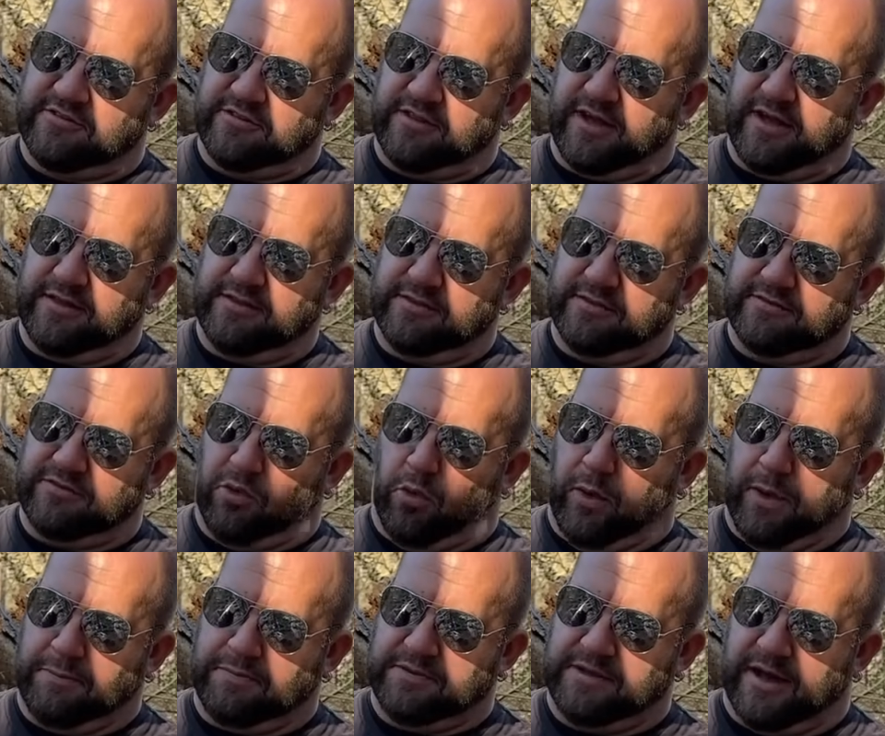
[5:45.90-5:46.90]
slide this
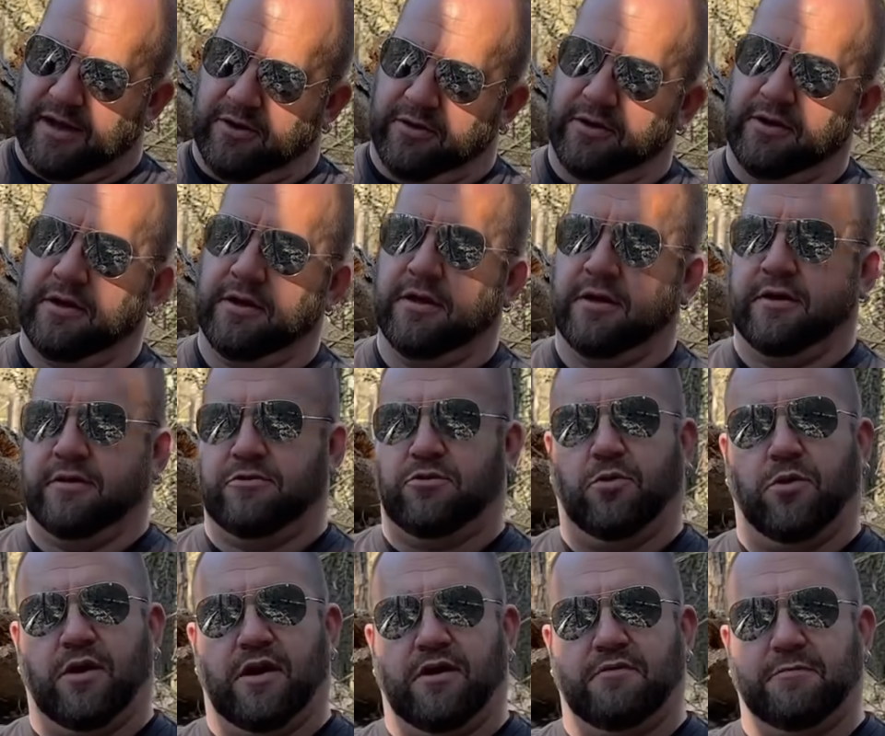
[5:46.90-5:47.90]
whip down to
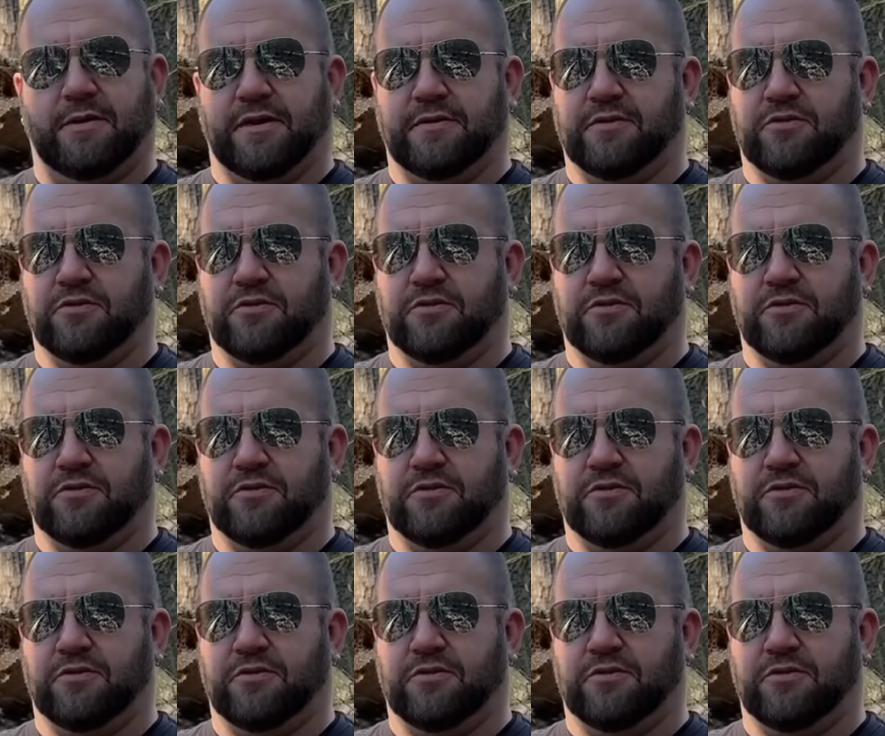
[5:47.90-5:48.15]
where I've made